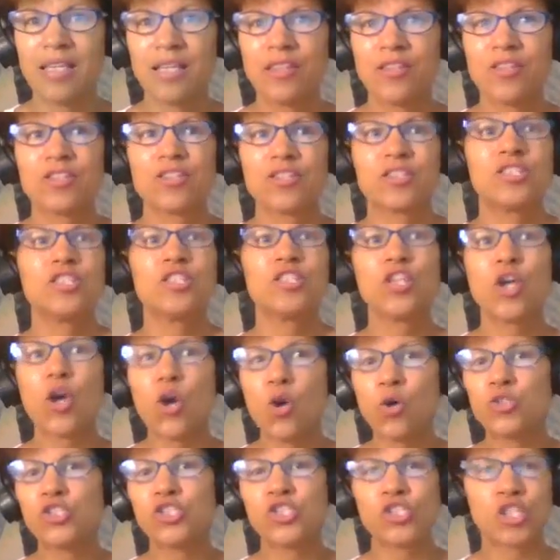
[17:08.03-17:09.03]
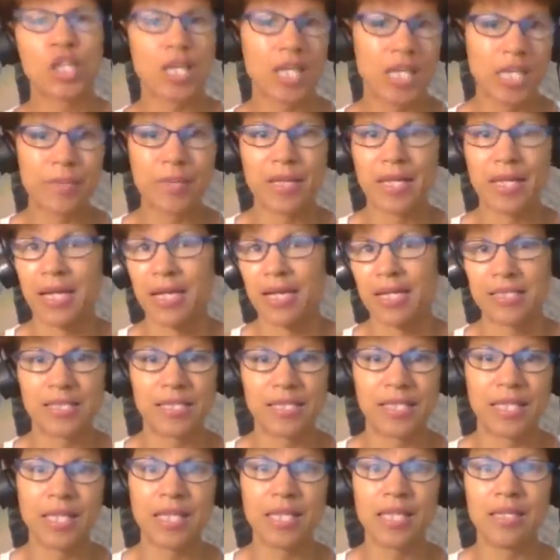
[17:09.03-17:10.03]
There's no shame in
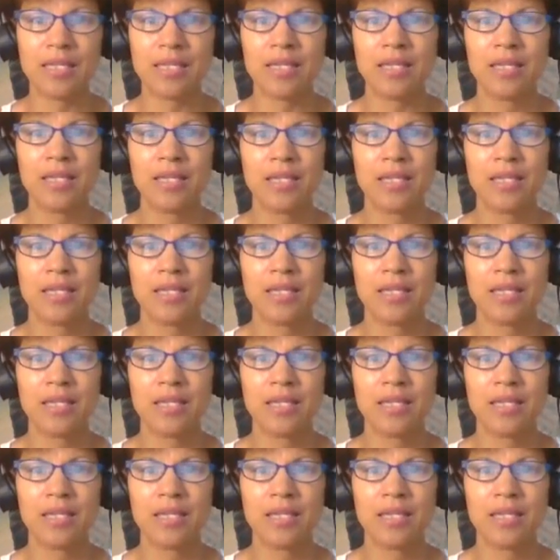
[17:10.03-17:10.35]
asking.